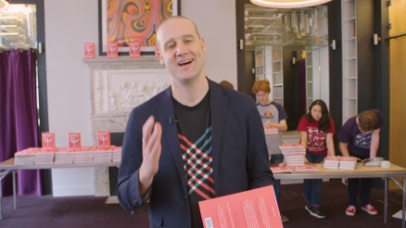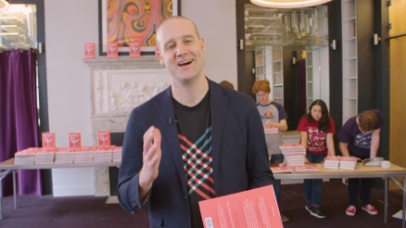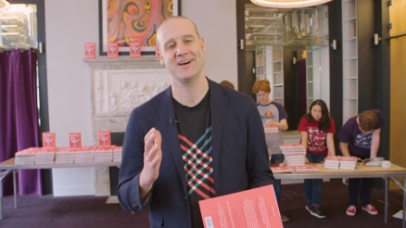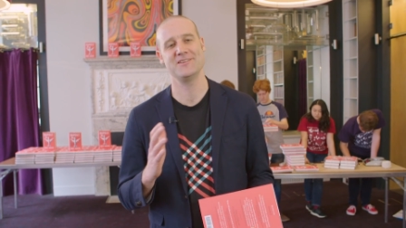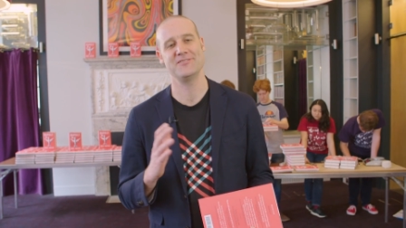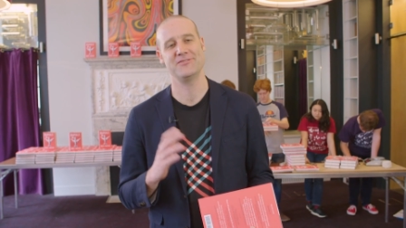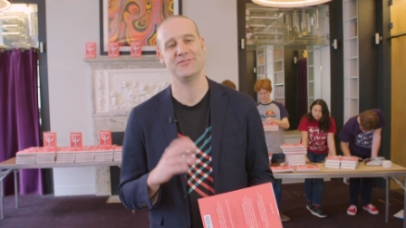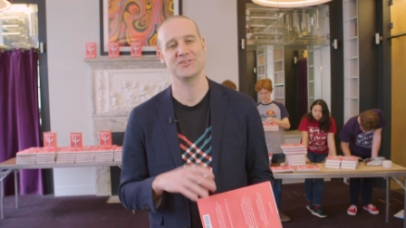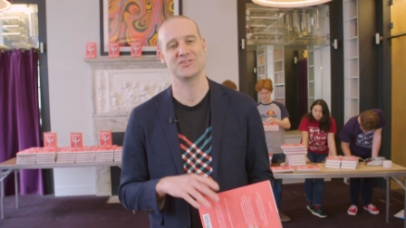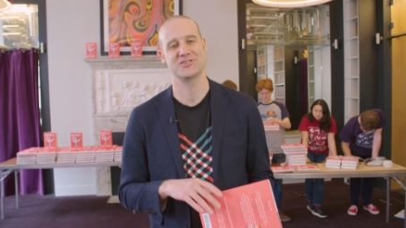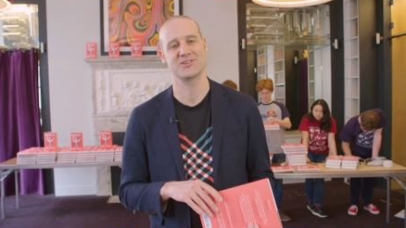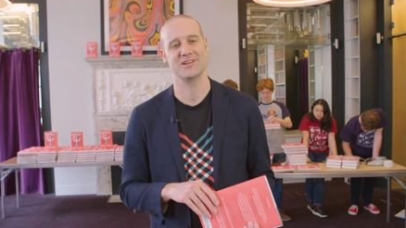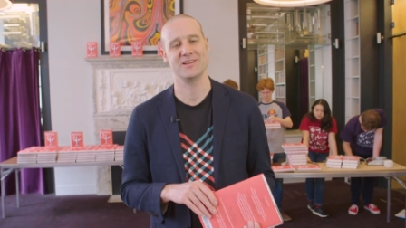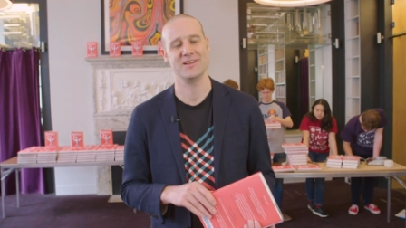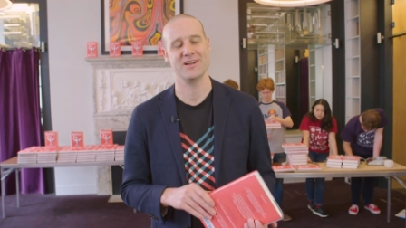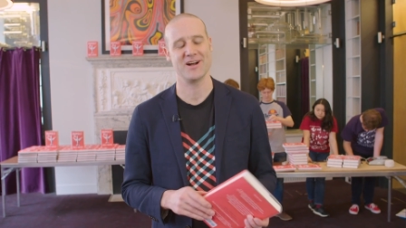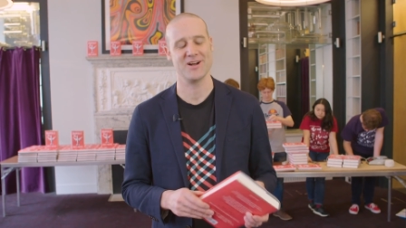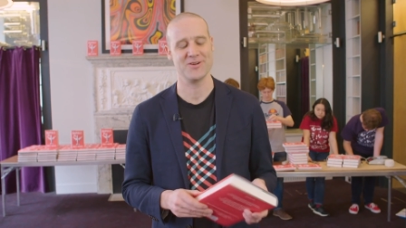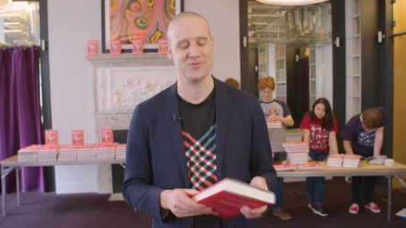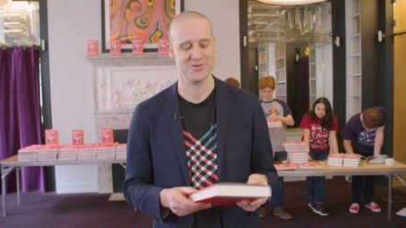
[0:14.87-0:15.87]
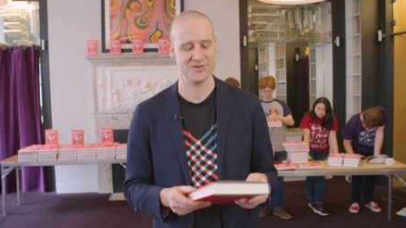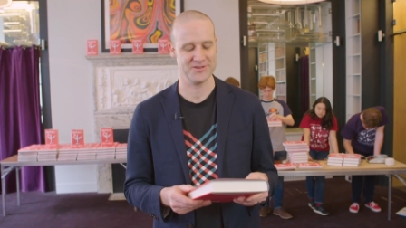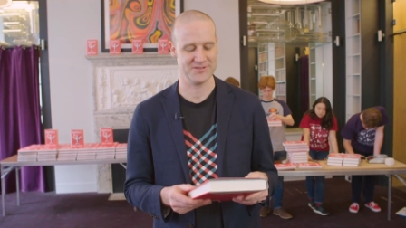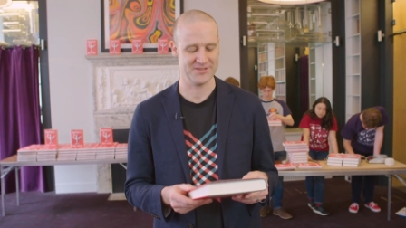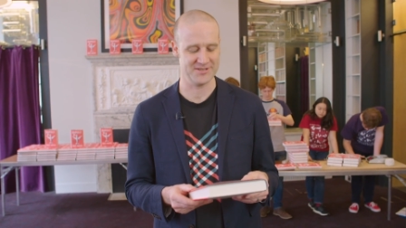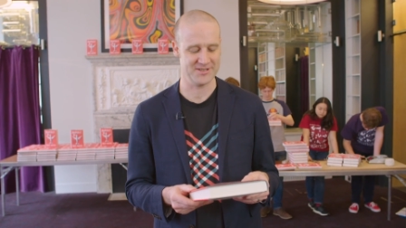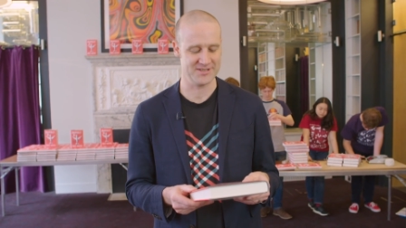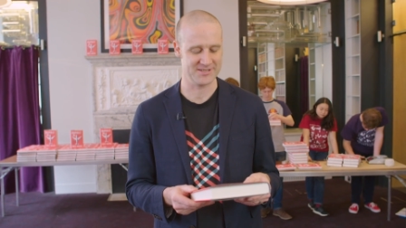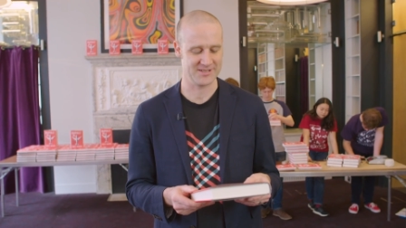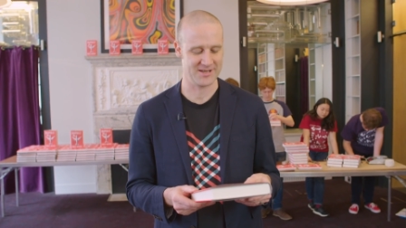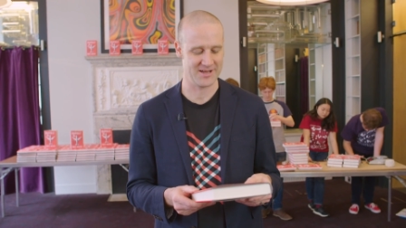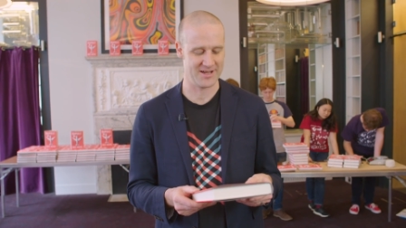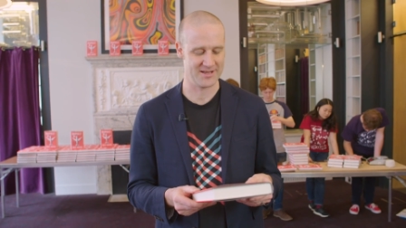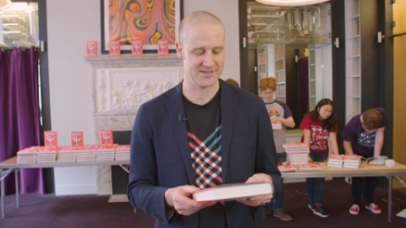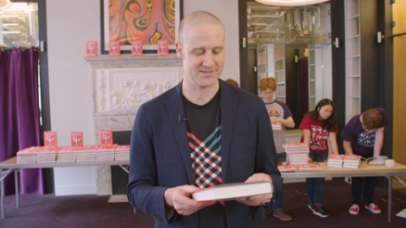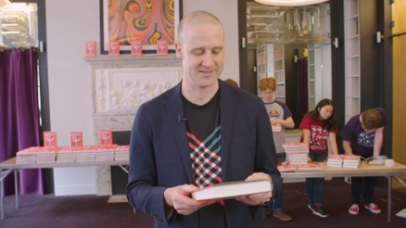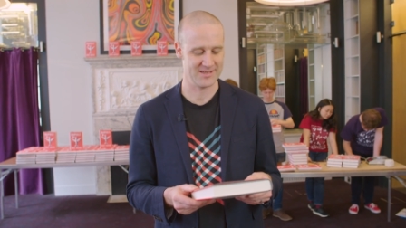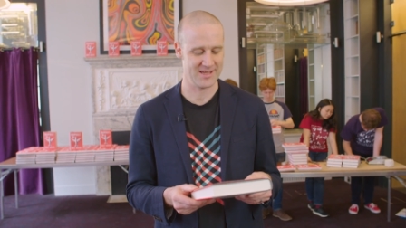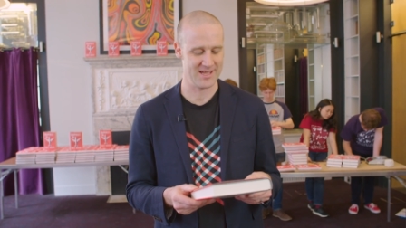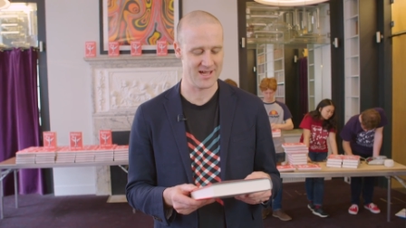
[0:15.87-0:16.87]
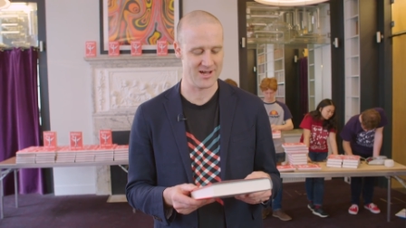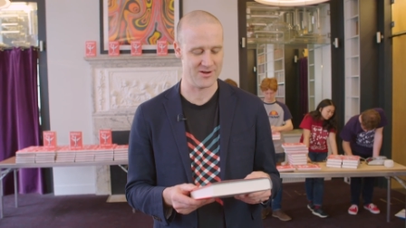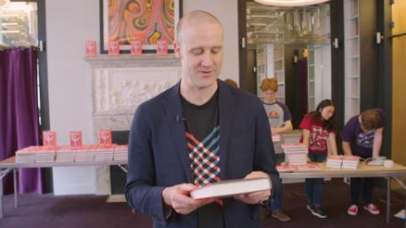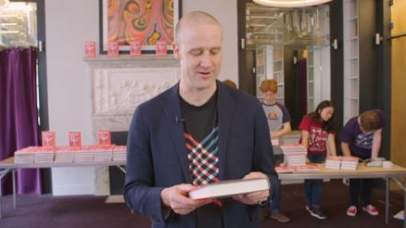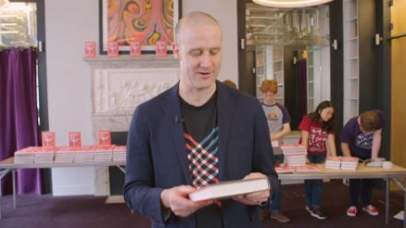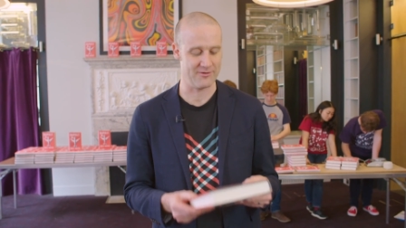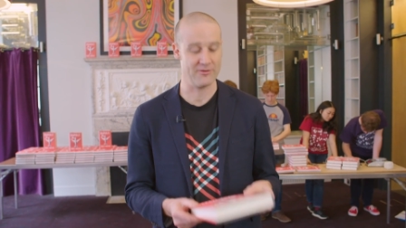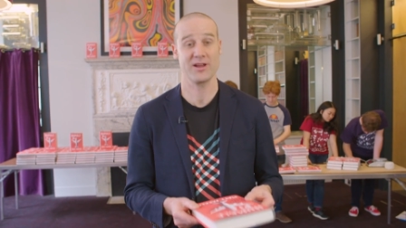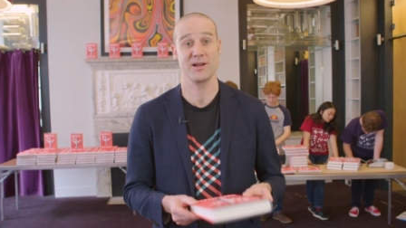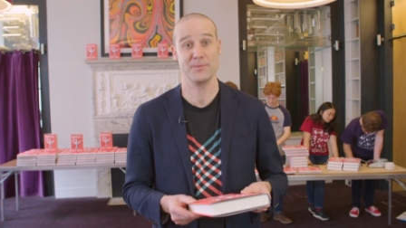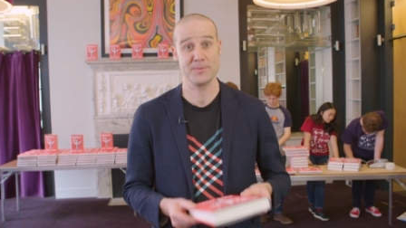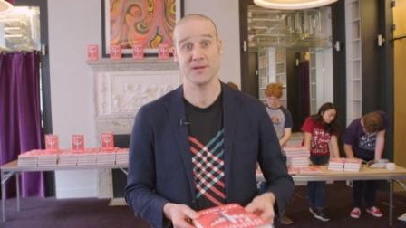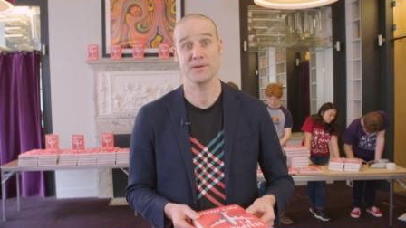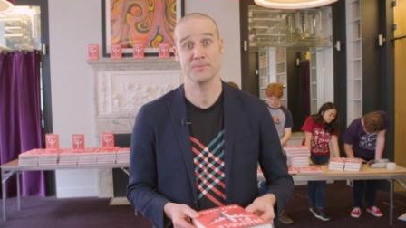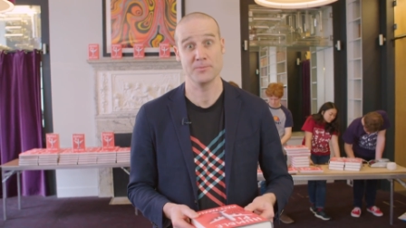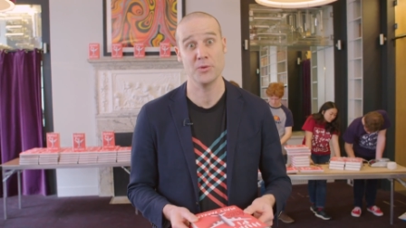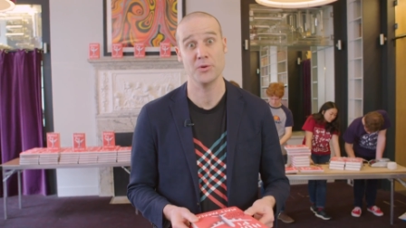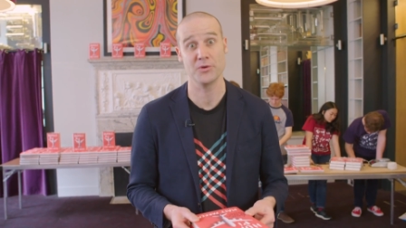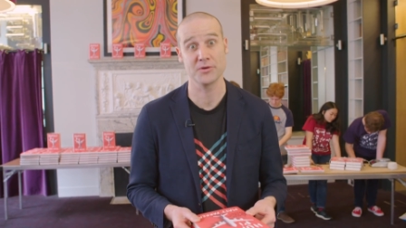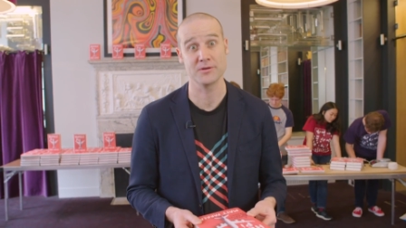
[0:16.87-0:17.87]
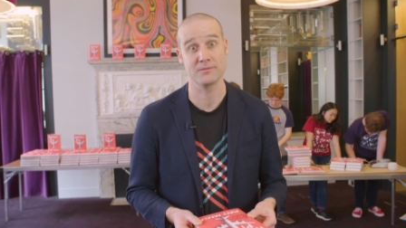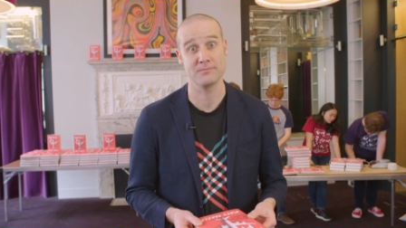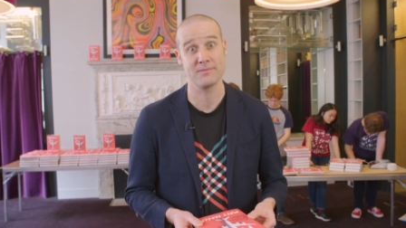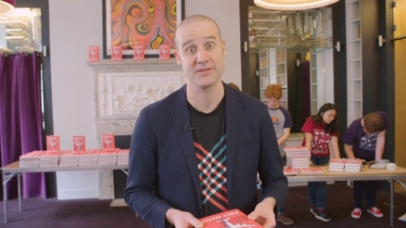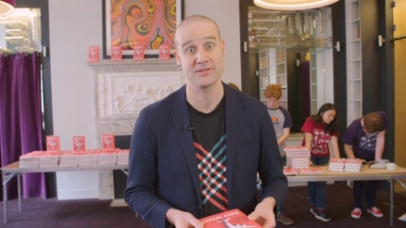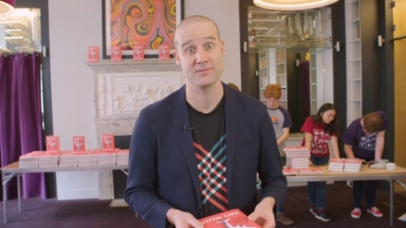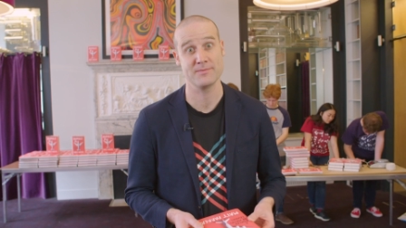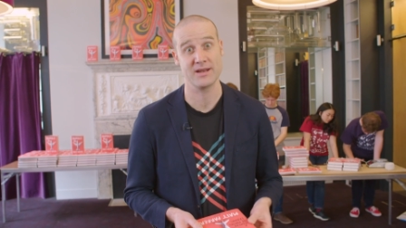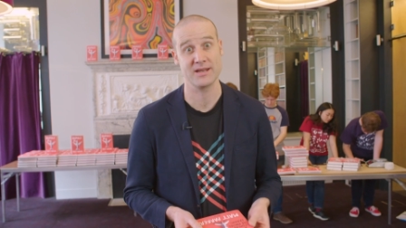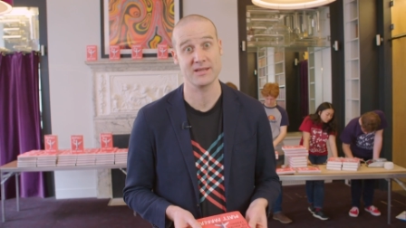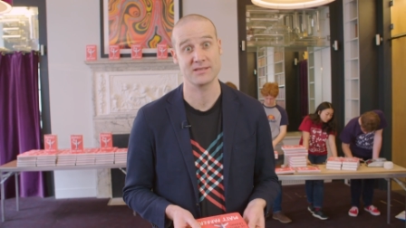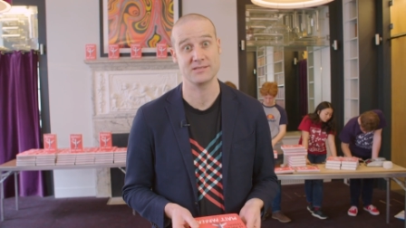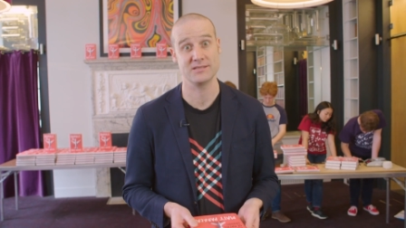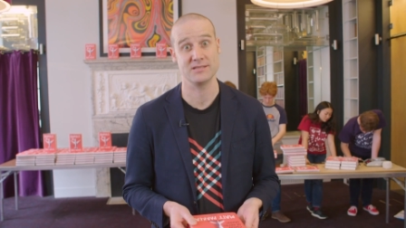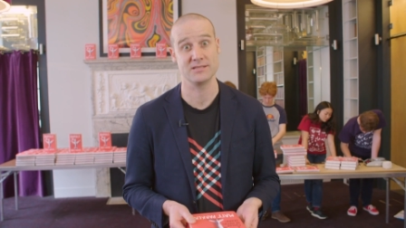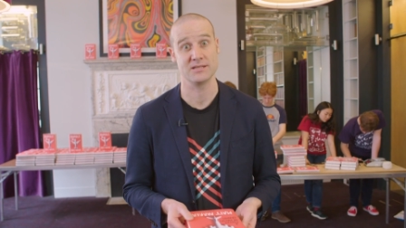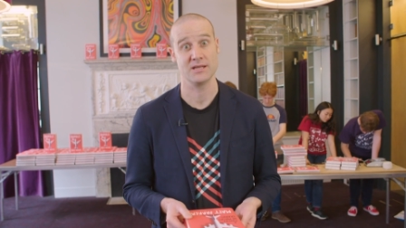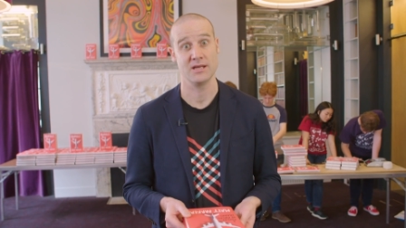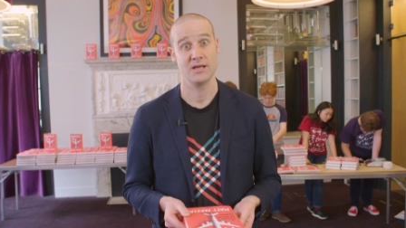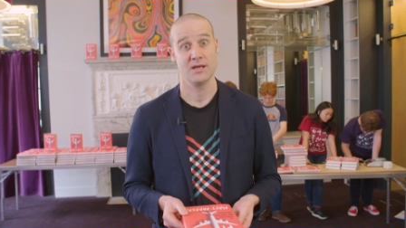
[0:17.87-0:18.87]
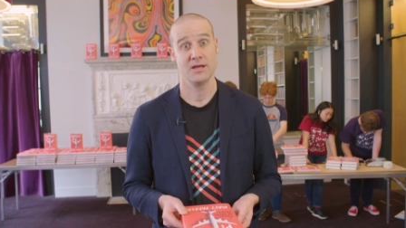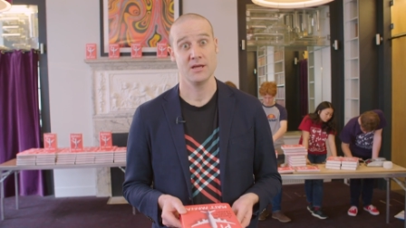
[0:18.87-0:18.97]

Unofficially, I wanted to discuss how incredibly important mathematics is